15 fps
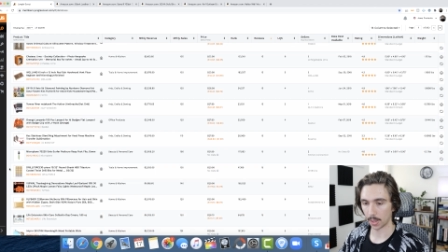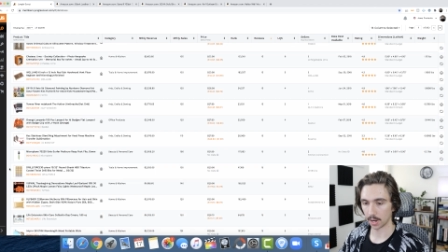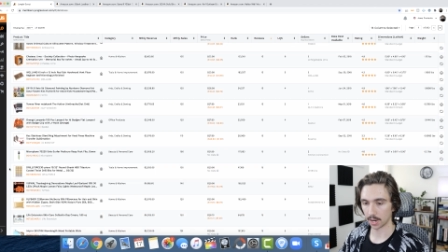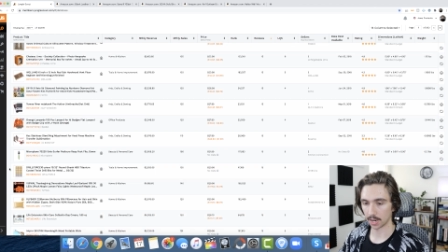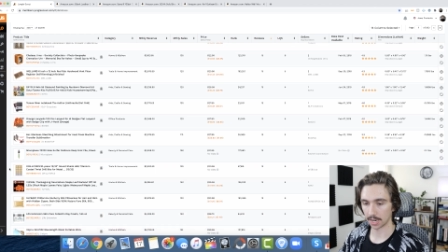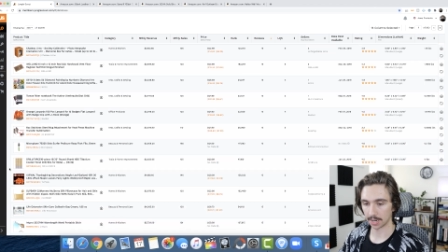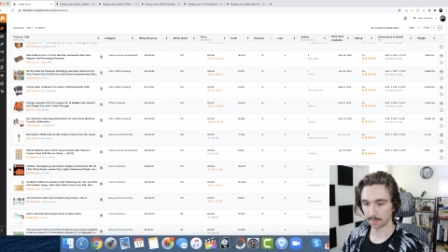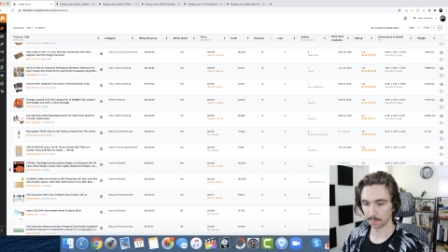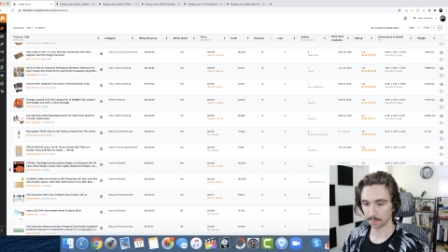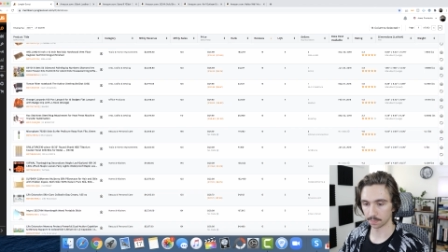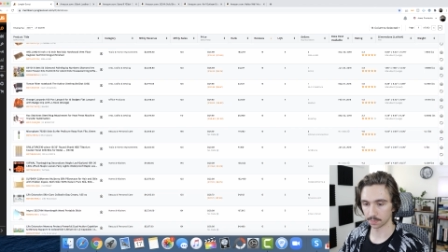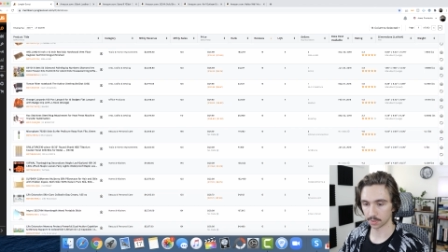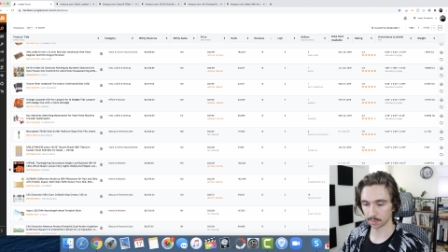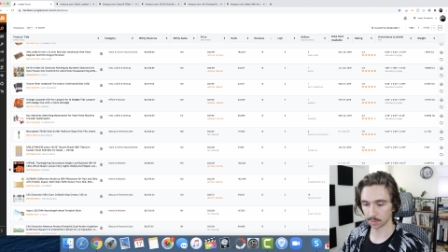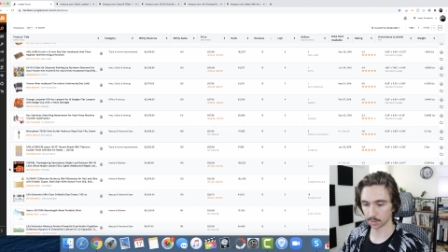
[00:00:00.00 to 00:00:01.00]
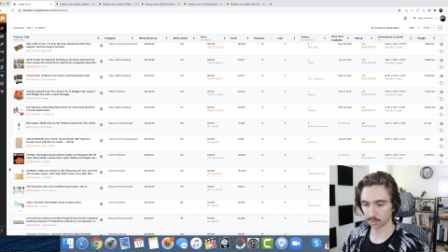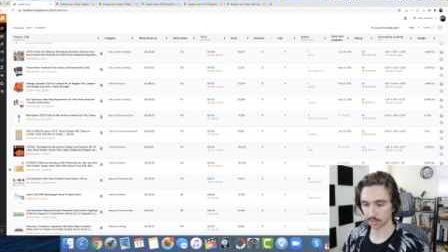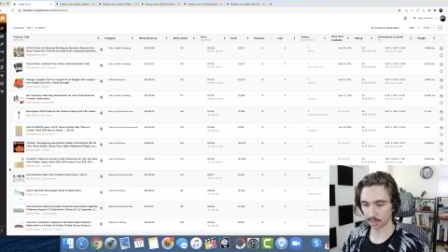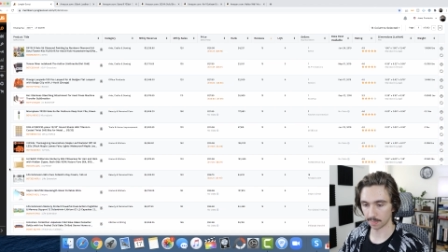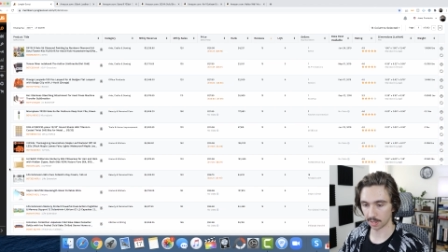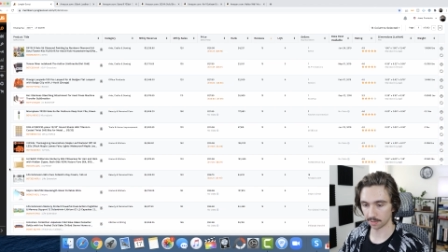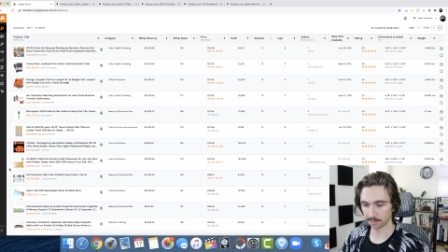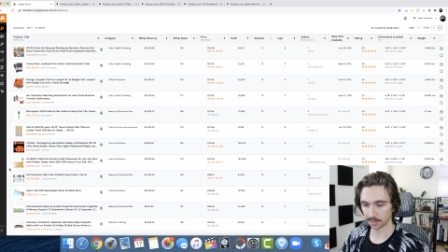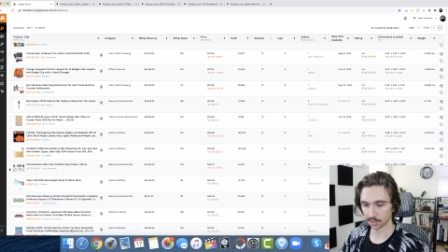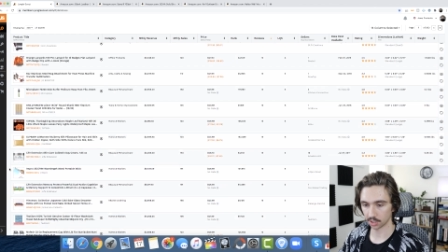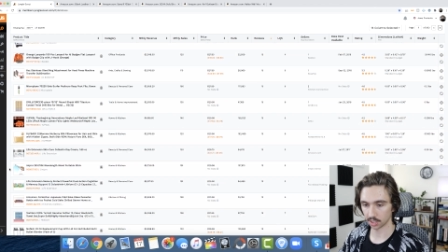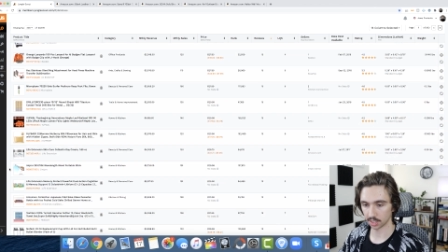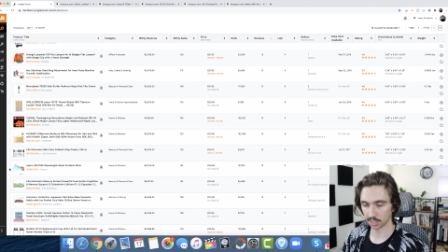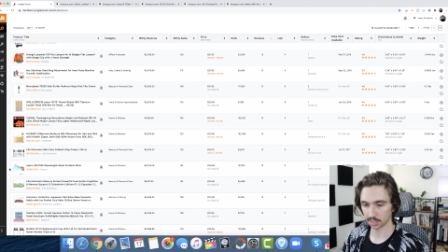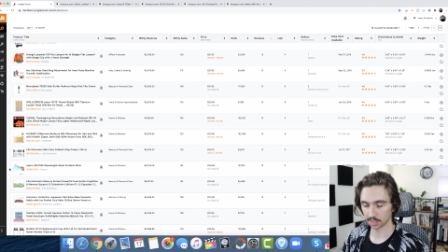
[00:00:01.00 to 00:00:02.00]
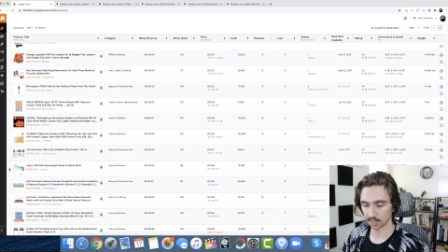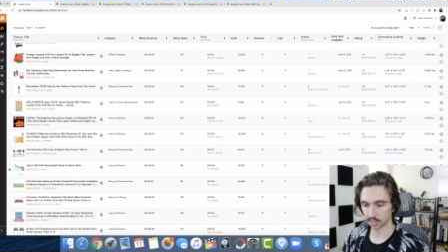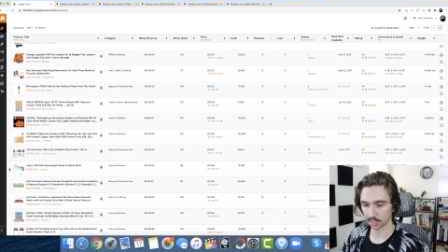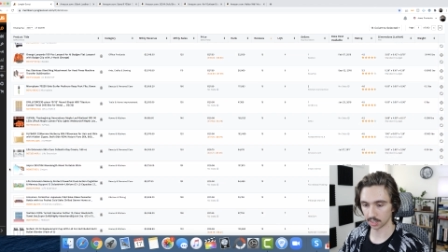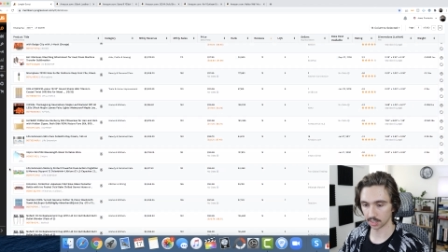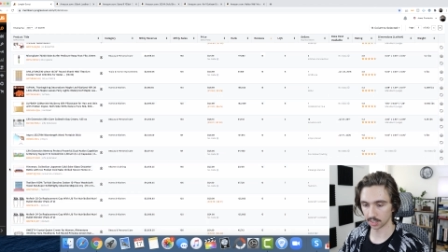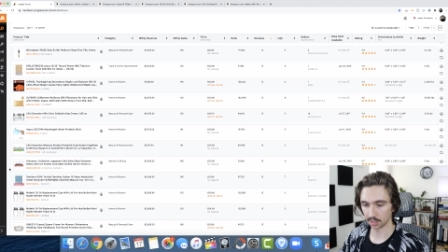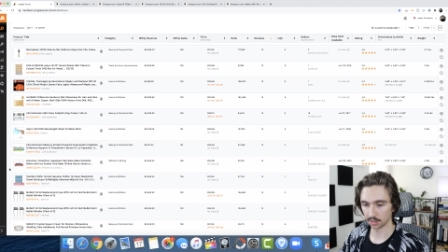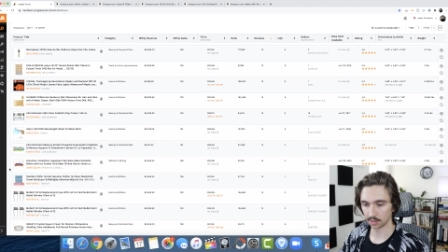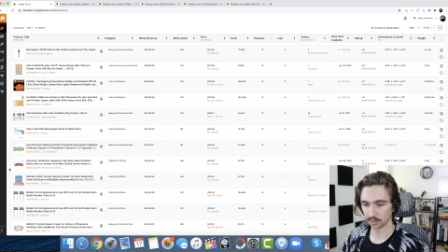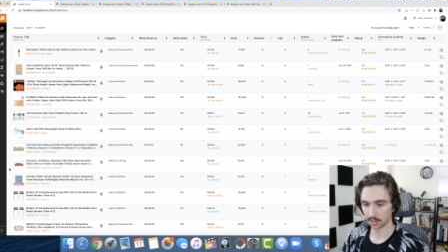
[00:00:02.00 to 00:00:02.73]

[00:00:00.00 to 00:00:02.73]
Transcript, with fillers: Um, some of those can malfunction, that's not good.